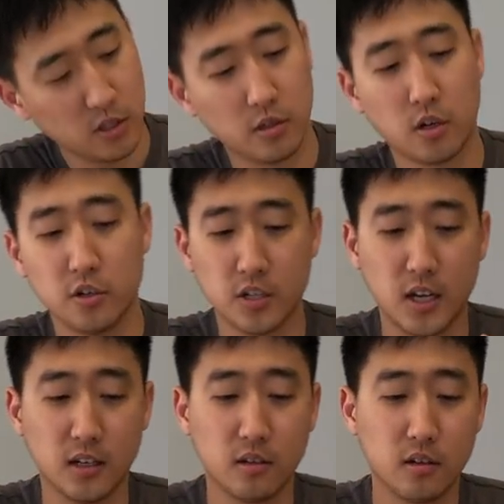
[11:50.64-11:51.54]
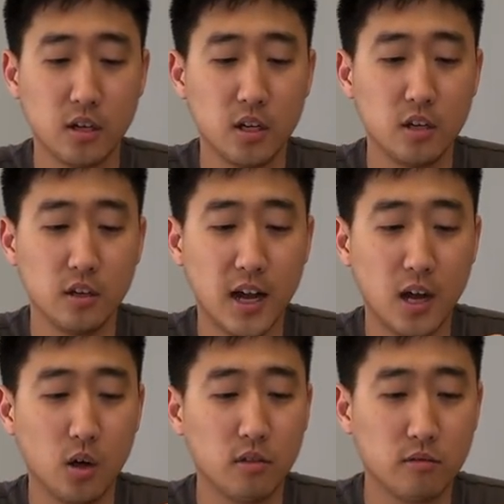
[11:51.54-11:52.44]
Turns on. You
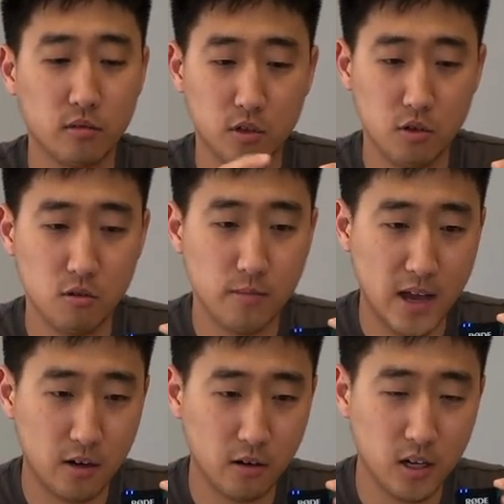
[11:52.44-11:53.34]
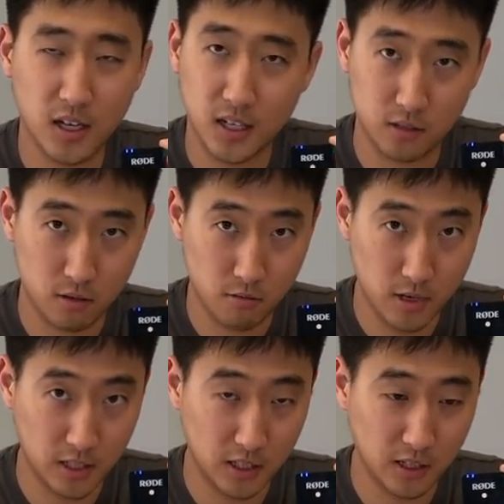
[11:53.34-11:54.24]
got two battery, uh, two
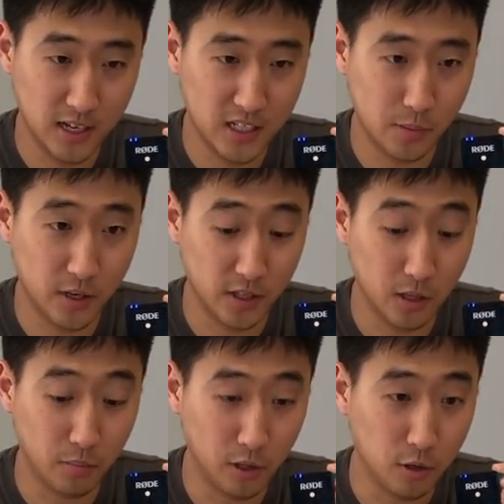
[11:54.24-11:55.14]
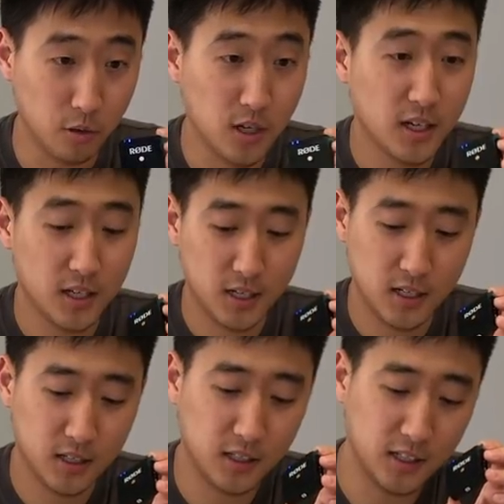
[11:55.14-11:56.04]
L E D lights come on. They're blue.
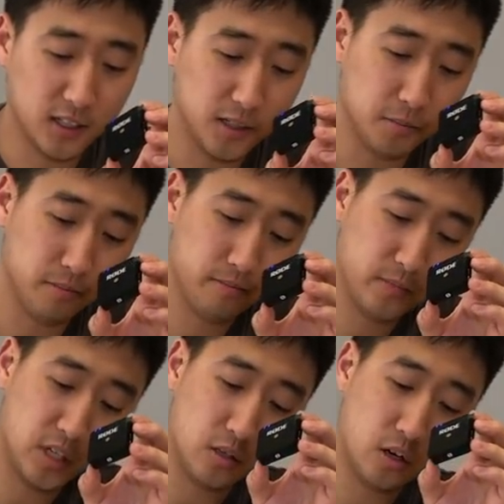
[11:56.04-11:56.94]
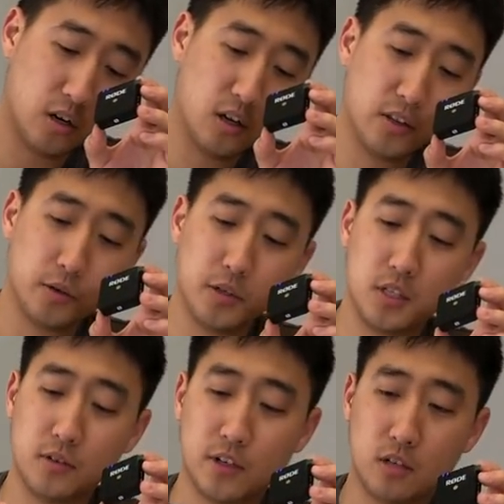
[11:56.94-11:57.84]
Um, you turn on the
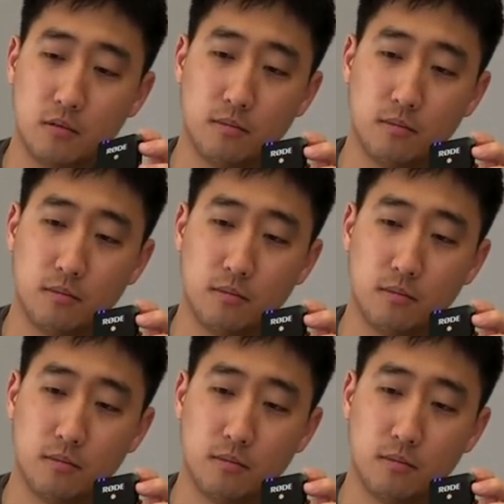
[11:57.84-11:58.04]
receiver.